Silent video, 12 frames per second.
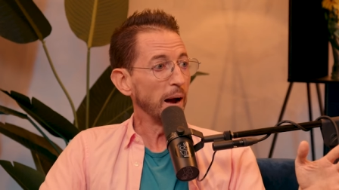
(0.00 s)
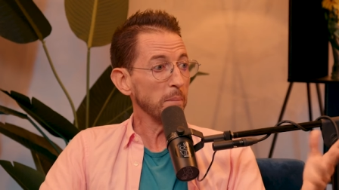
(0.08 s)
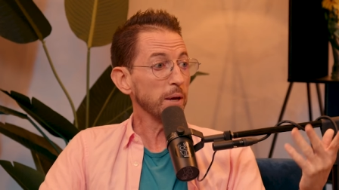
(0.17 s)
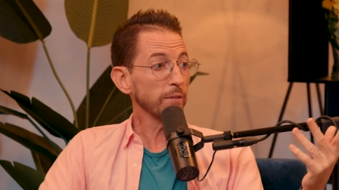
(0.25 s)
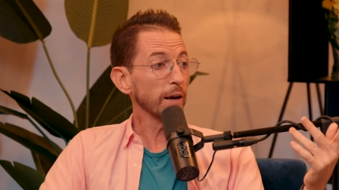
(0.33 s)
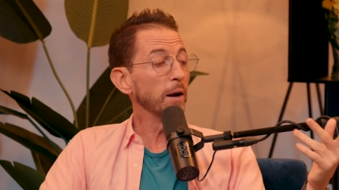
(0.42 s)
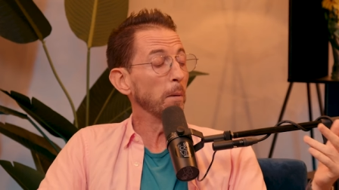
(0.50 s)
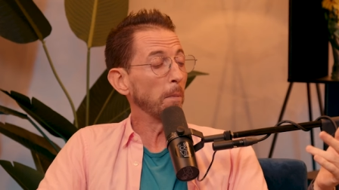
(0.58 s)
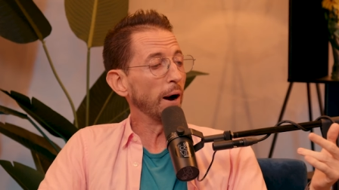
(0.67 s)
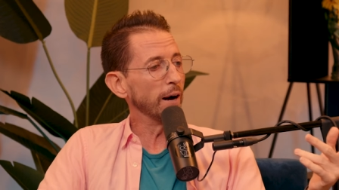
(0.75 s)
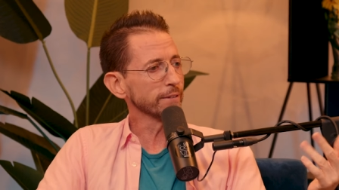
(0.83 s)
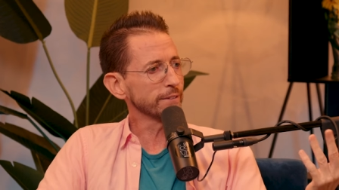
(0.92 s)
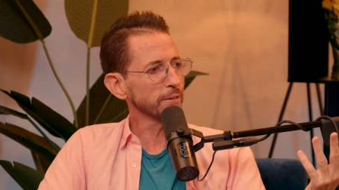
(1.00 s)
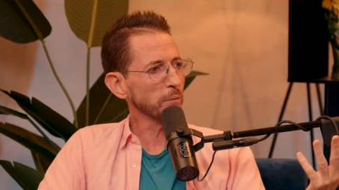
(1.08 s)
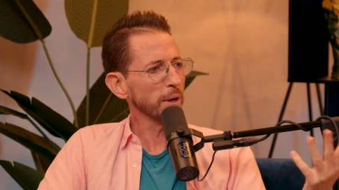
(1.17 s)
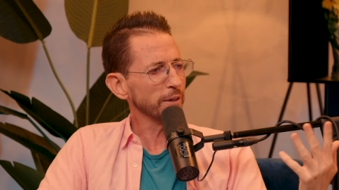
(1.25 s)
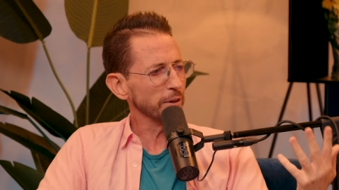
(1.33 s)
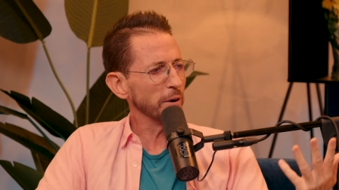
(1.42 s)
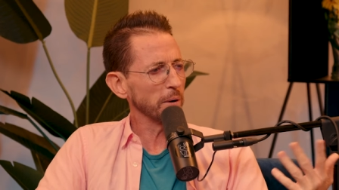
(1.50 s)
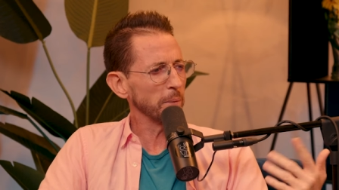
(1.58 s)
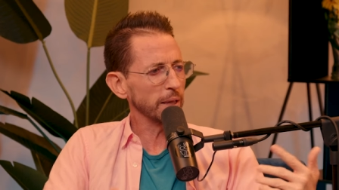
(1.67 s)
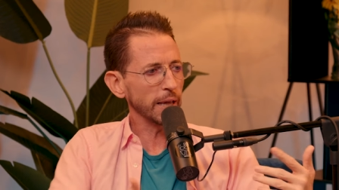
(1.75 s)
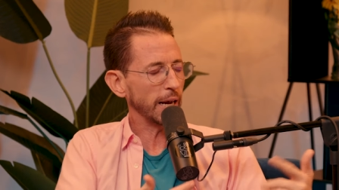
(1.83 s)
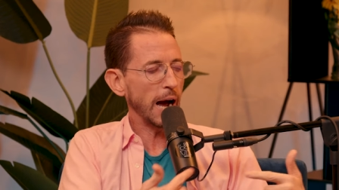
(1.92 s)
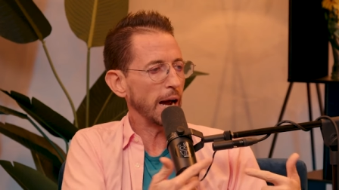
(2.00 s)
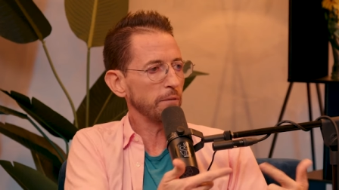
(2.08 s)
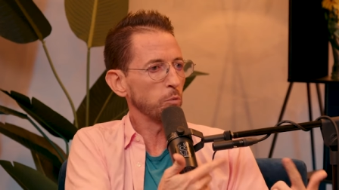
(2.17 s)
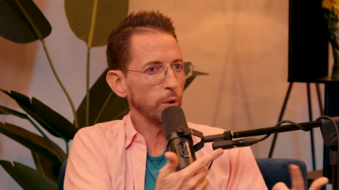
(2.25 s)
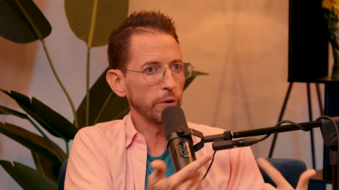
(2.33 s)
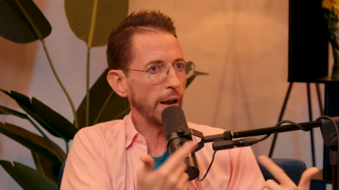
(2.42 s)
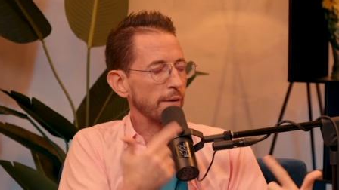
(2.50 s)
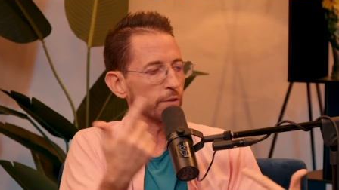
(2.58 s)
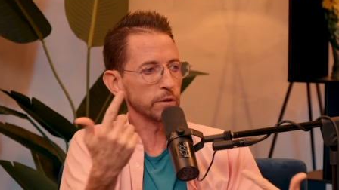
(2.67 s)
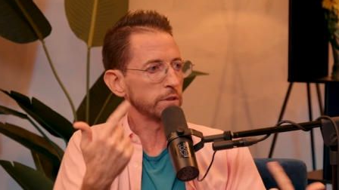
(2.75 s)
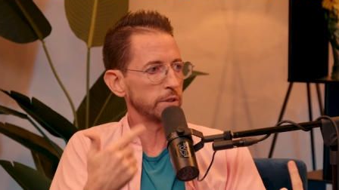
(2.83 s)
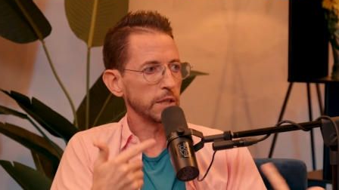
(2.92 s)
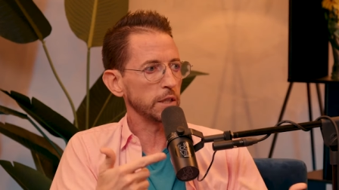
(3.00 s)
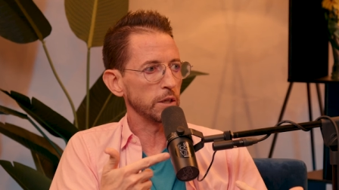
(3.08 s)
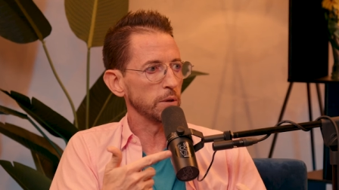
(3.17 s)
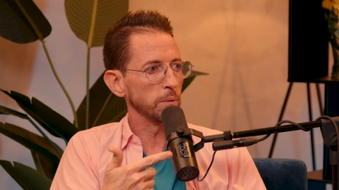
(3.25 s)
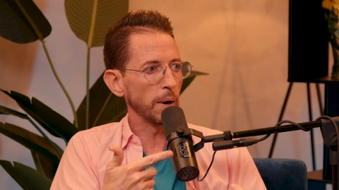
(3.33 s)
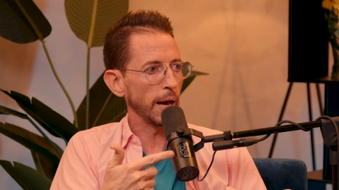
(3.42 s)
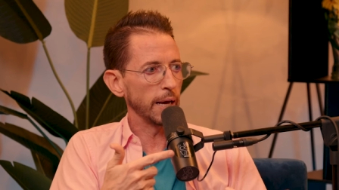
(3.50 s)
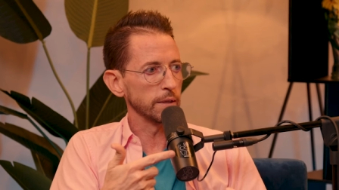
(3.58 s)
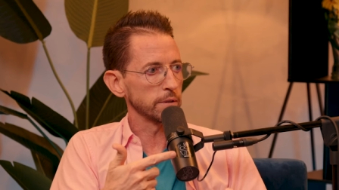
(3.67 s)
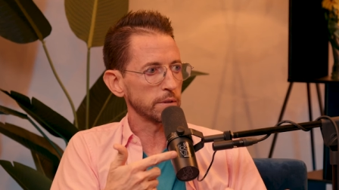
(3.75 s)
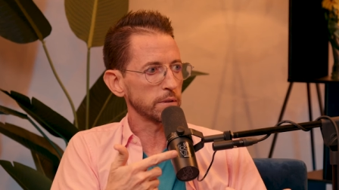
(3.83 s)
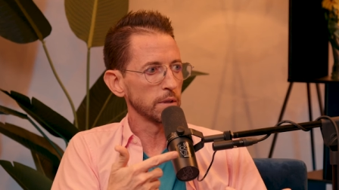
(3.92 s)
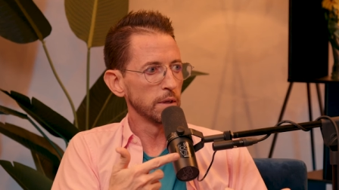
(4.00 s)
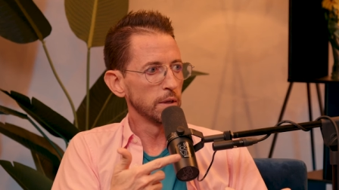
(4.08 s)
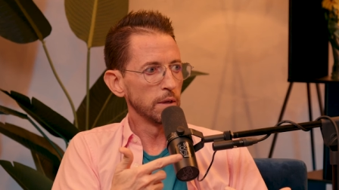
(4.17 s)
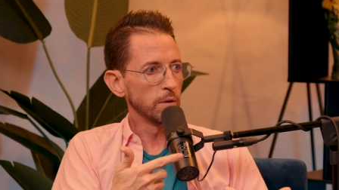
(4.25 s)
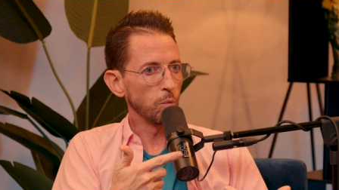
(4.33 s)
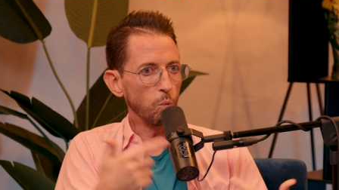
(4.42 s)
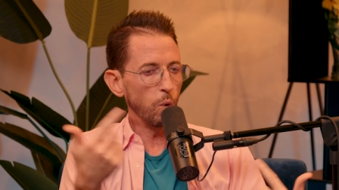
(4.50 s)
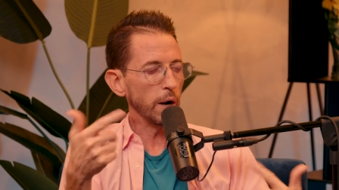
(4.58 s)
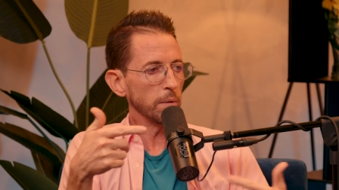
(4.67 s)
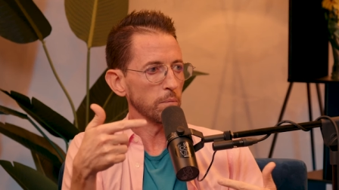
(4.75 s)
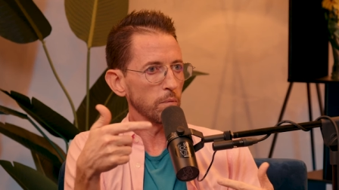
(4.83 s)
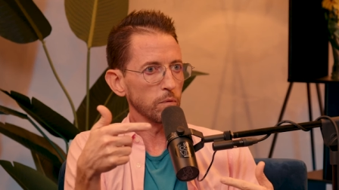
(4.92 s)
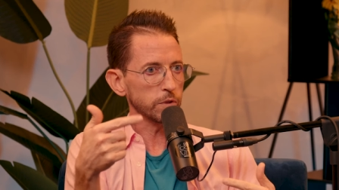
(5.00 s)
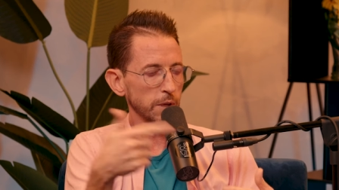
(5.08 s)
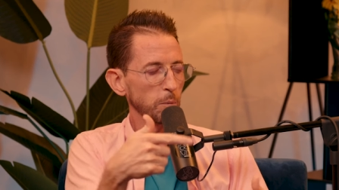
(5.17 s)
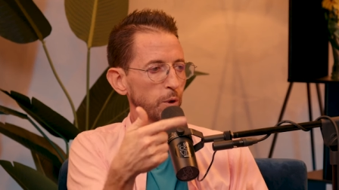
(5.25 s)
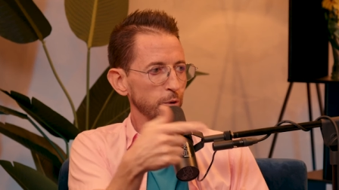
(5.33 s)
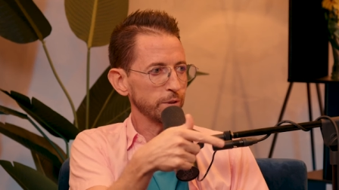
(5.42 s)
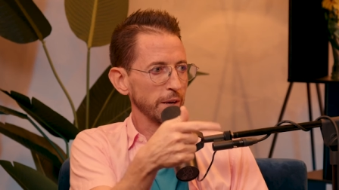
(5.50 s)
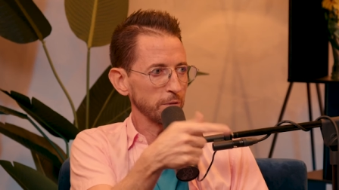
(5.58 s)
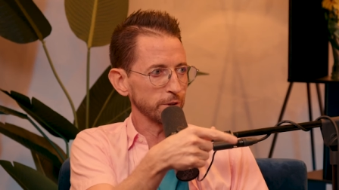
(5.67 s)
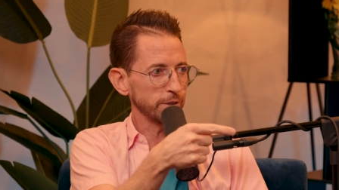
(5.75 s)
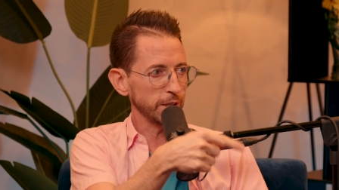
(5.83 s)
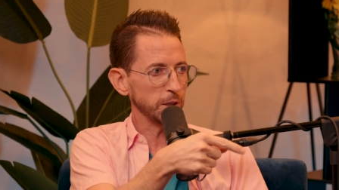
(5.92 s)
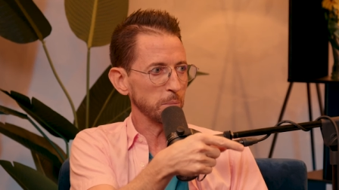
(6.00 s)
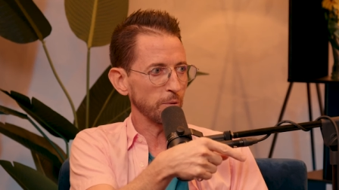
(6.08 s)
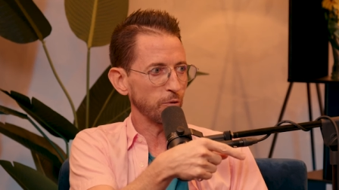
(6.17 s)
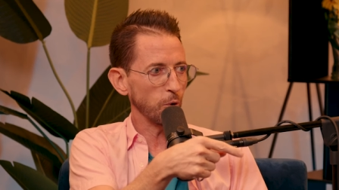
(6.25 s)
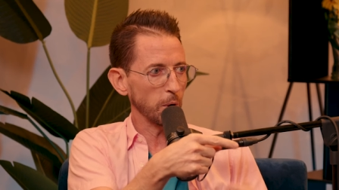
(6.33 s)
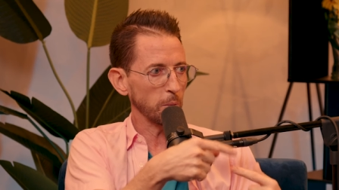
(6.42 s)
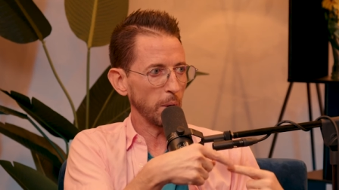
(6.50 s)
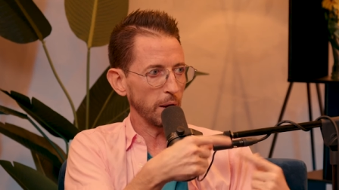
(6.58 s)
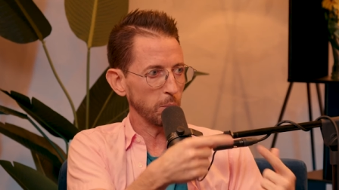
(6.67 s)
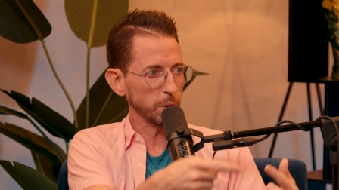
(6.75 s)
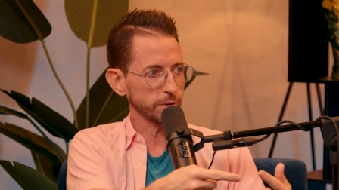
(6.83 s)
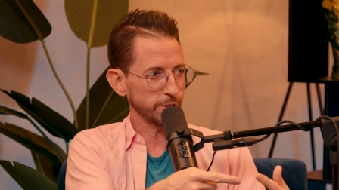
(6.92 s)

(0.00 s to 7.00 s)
I mean that in a positive way. Do you know yeah, what I mean? Like I, I, will never see you as what someone who's never seen you before will